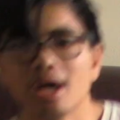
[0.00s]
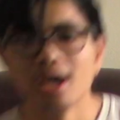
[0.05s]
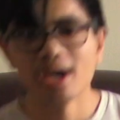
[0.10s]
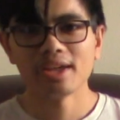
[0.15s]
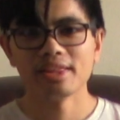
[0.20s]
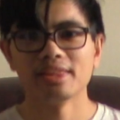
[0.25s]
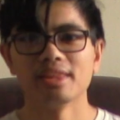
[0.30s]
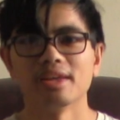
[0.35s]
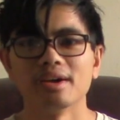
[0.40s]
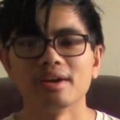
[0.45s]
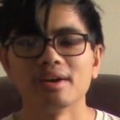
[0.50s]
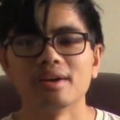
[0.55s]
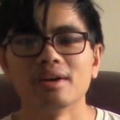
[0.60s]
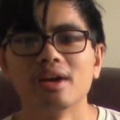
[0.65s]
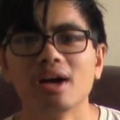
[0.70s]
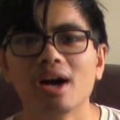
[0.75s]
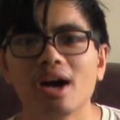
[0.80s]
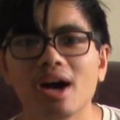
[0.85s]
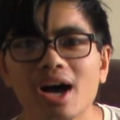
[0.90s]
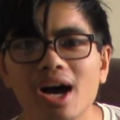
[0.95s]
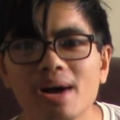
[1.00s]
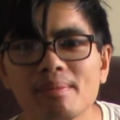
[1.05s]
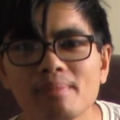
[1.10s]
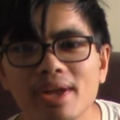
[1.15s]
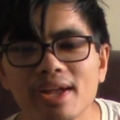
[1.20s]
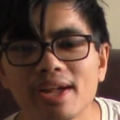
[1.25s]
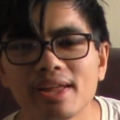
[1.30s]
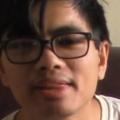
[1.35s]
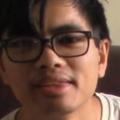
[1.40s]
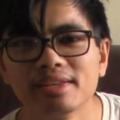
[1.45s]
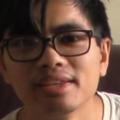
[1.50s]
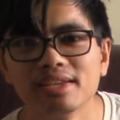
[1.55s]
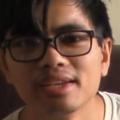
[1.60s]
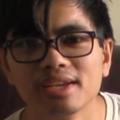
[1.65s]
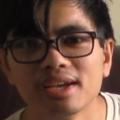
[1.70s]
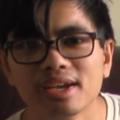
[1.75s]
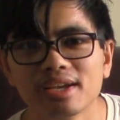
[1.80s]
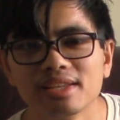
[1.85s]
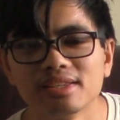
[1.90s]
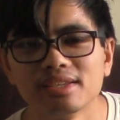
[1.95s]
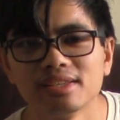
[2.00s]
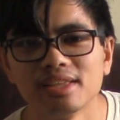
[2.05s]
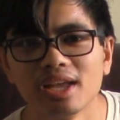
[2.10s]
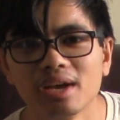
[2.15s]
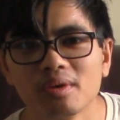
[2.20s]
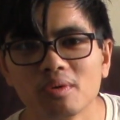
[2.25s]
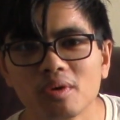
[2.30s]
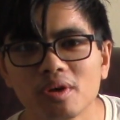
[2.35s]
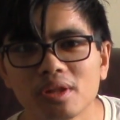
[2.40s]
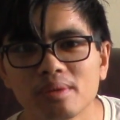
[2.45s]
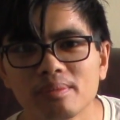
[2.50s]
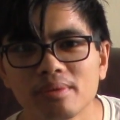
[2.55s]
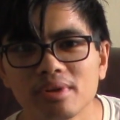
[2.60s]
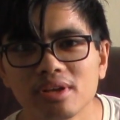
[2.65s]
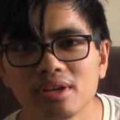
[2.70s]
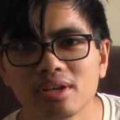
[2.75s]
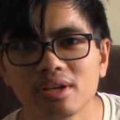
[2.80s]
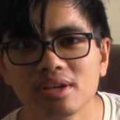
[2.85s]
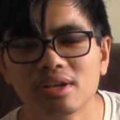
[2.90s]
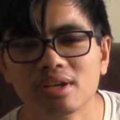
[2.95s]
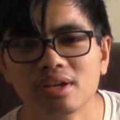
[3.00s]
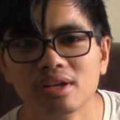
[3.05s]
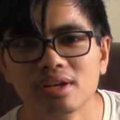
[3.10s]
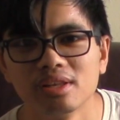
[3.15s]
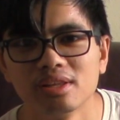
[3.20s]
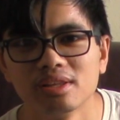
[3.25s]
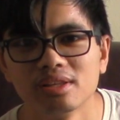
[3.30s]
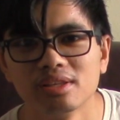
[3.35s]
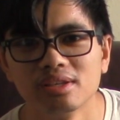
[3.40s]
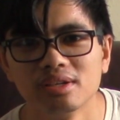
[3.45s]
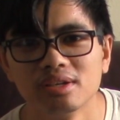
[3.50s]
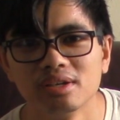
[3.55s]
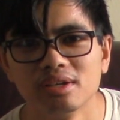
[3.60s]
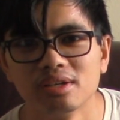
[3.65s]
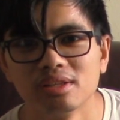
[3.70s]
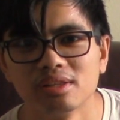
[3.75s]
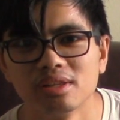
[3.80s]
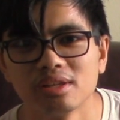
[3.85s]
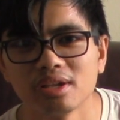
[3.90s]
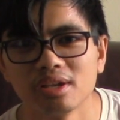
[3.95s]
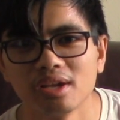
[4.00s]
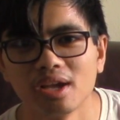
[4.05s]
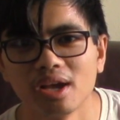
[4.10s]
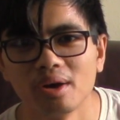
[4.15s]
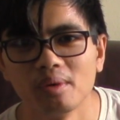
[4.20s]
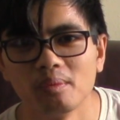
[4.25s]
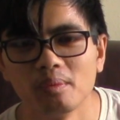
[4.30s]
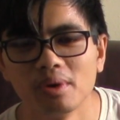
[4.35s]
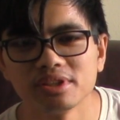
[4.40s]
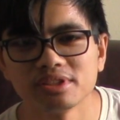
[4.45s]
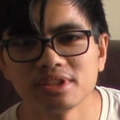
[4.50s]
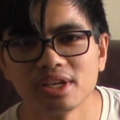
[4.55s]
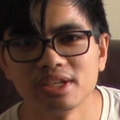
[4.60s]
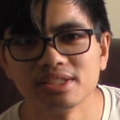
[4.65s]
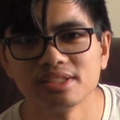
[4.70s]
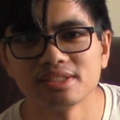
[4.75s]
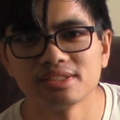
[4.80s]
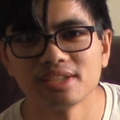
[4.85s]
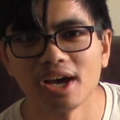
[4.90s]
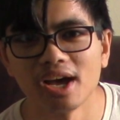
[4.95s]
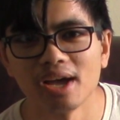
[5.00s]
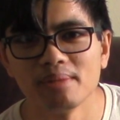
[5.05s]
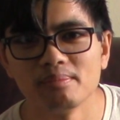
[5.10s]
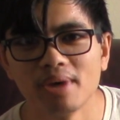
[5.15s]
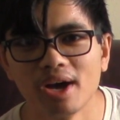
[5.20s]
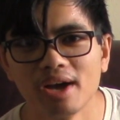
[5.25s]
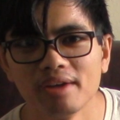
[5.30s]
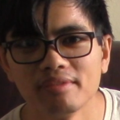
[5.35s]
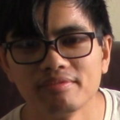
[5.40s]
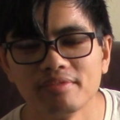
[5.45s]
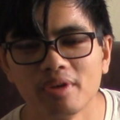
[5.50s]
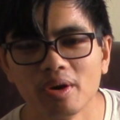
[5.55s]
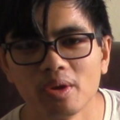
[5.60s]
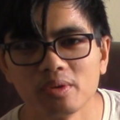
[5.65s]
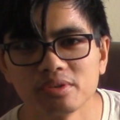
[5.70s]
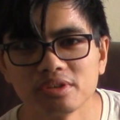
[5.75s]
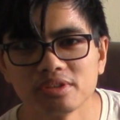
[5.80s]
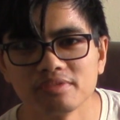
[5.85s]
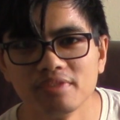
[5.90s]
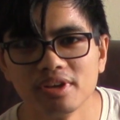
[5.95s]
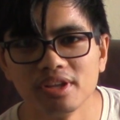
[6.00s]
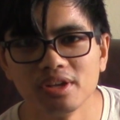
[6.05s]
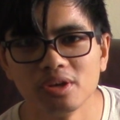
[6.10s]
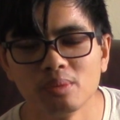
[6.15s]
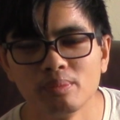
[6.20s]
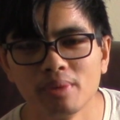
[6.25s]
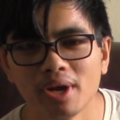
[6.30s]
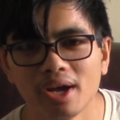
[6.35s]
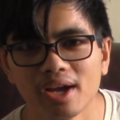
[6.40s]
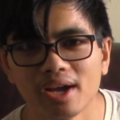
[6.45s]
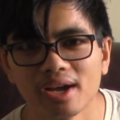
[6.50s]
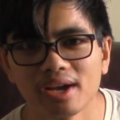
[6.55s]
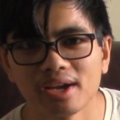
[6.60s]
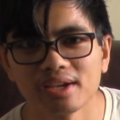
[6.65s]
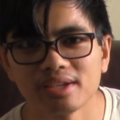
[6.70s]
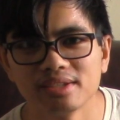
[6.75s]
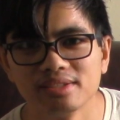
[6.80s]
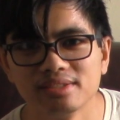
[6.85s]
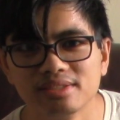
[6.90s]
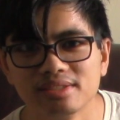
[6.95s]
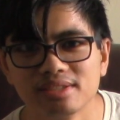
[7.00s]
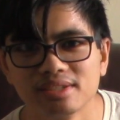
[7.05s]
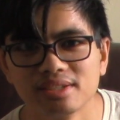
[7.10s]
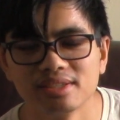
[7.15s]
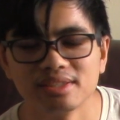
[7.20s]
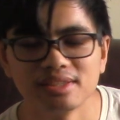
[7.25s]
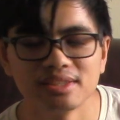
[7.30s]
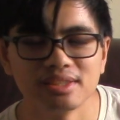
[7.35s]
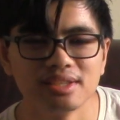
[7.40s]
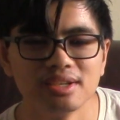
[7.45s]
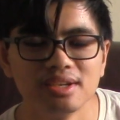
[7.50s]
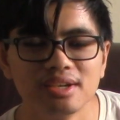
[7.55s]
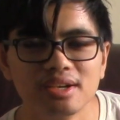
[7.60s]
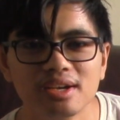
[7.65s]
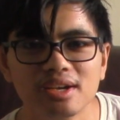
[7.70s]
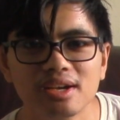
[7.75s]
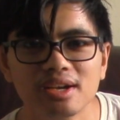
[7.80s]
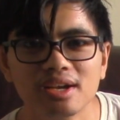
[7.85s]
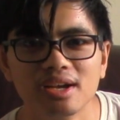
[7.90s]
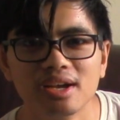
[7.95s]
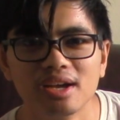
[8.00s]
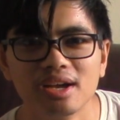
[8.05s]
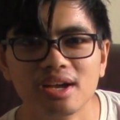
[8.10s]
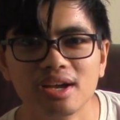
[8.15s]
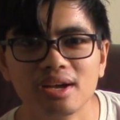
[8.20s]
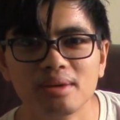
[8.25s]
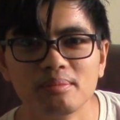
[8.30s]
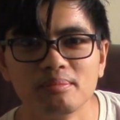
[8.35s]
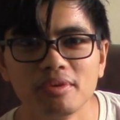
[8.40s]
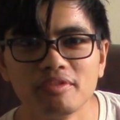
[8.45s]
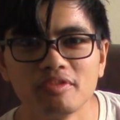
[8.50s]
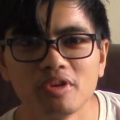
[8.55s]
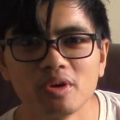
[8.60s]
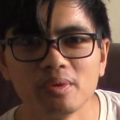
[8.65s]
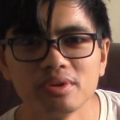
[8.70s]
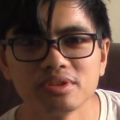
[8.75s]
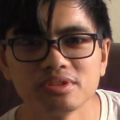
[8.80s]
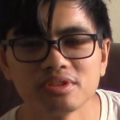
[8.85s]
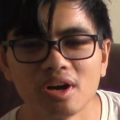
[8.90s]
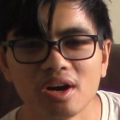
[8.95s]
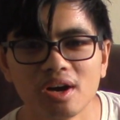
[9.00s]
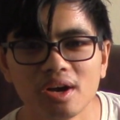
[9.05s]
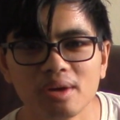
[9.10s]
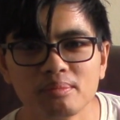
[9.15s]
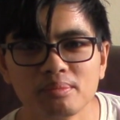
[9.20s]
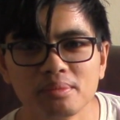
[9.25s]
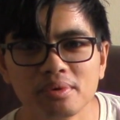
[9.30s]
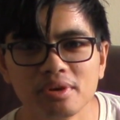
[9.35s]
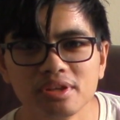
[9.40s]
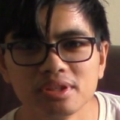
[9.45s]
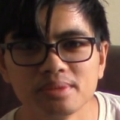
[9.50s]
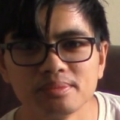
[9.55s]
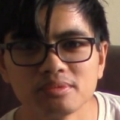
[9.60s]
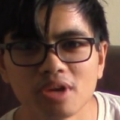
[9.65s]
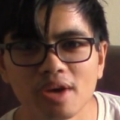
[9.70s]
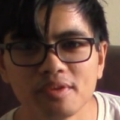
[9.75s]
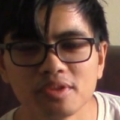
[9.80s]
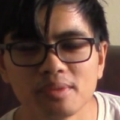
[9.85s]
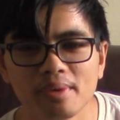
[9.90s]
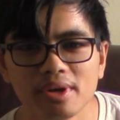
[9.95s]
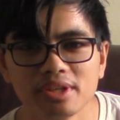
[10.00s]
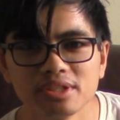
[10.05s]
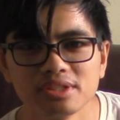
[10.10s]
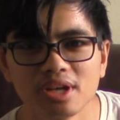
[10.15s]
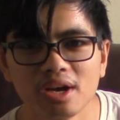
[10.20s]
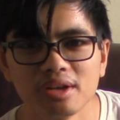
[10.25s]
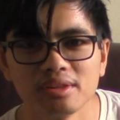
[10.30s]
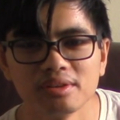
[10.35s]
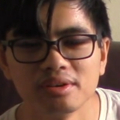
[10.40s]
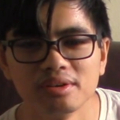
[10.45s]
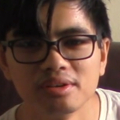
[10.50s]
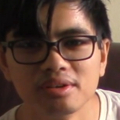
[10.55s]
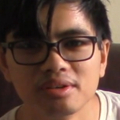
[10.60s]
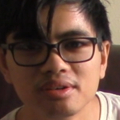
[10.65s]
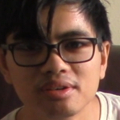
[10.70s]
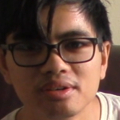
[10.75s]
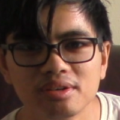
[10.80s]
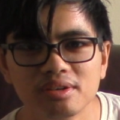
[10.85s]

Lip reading: Hi there, I'm Anthony, and today we're going to be looking at what's inside my Photoshop video bags. Before we start, please subscribe to my channel,